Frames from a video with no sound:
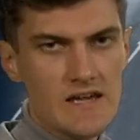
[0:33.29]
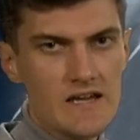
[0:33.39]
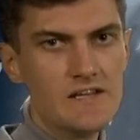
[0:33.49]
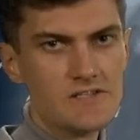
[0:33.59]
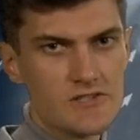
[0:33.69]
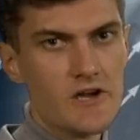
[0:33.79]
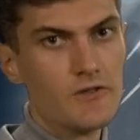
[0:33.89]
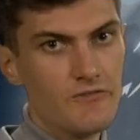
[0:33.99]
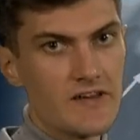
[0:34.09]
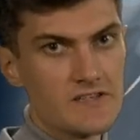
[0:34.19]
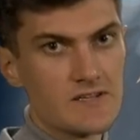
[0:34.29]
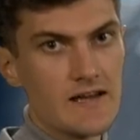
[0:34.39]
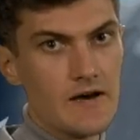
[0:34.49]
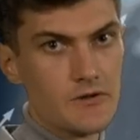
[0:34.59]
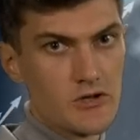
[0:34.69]
It is, though, the thickest
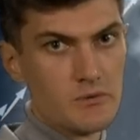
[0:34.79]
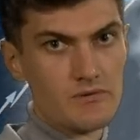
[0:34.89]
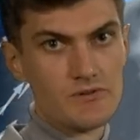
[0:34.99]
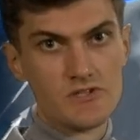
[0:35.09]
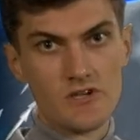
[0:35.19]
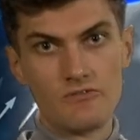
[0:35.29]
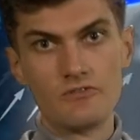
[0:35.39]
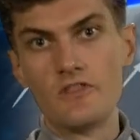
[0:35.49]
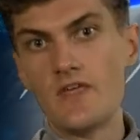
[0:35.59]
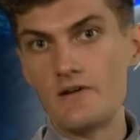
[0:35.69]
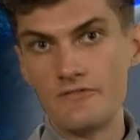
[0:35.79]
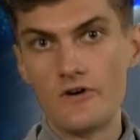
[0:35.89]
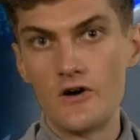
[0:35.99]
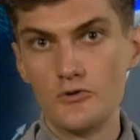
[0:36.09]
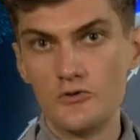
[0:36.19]
cloud going to be reserved for the very
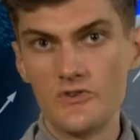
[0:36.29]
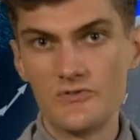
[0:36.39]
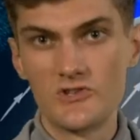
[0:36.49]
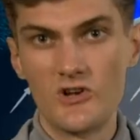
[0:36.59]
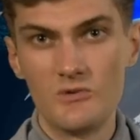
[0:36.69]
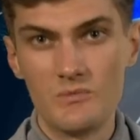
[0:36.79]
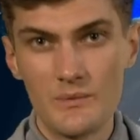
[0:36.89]
far north of Scotland,